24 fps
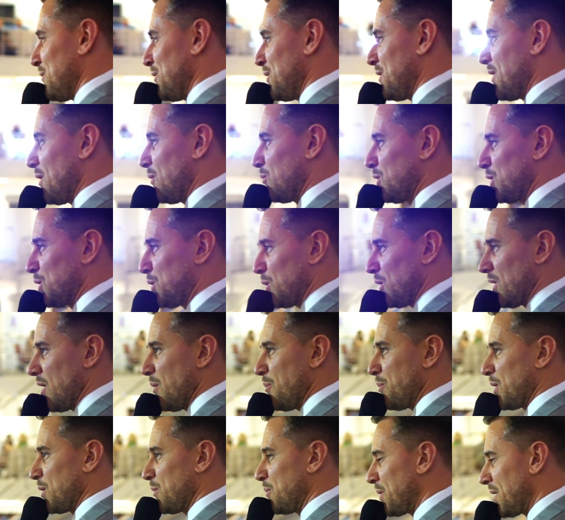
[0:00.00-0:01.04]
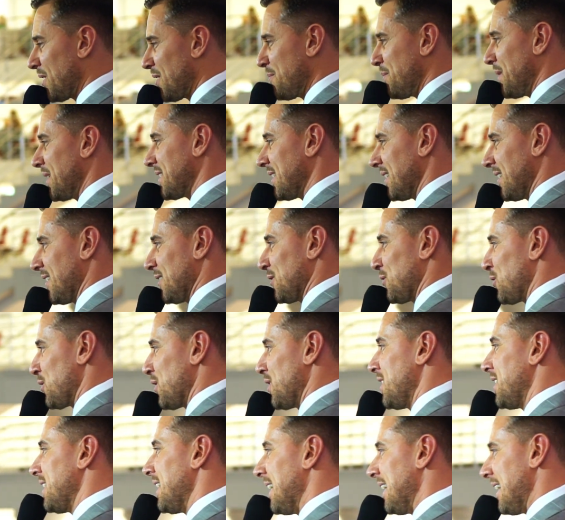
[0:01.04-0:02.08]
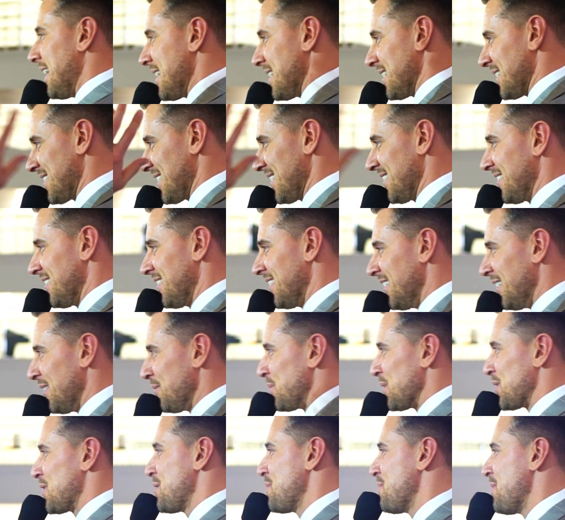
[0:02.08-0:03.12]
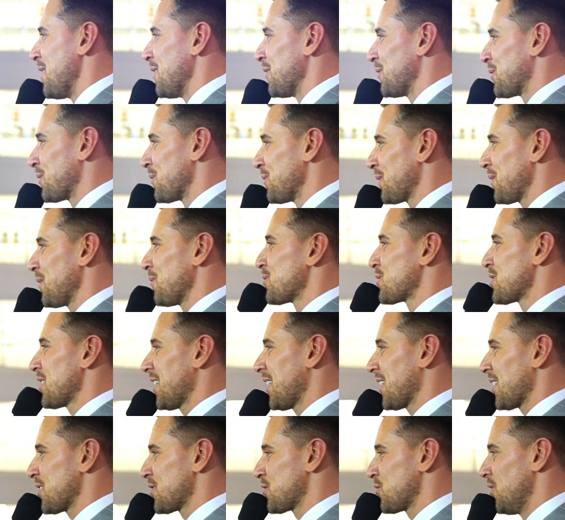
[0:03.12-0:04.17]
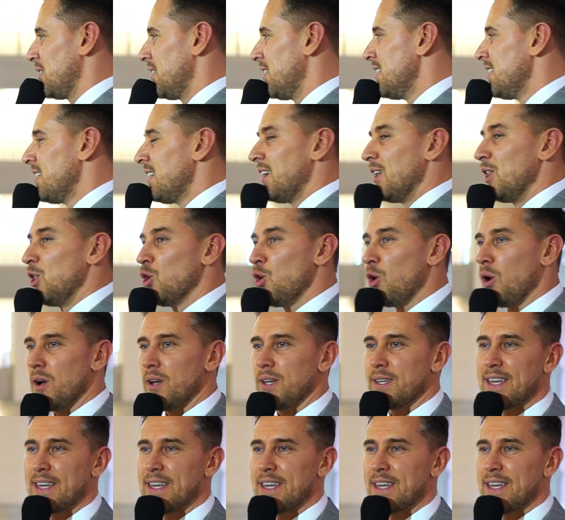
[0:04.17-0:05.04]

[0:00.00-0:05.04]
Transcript: with coaching programs, YouTube videos, and what would become their flagship product,